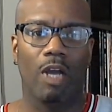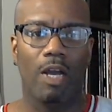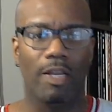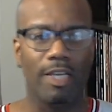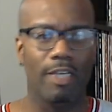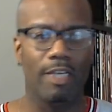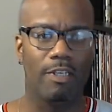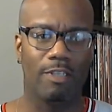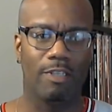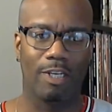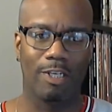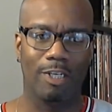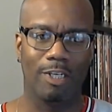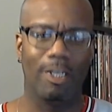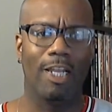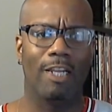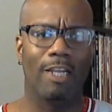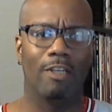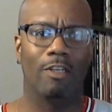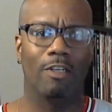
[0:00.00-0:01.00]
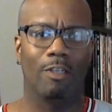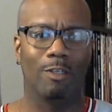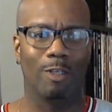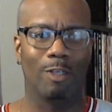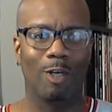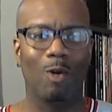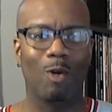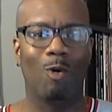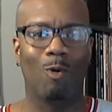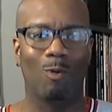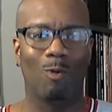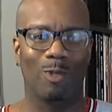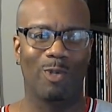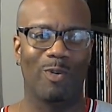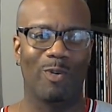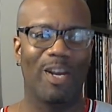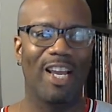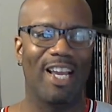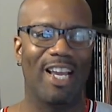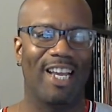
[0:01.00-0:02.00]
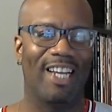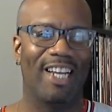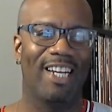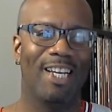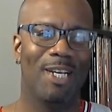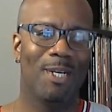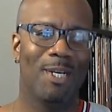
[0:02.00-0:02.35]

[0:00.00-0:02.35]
He's under the Coltrane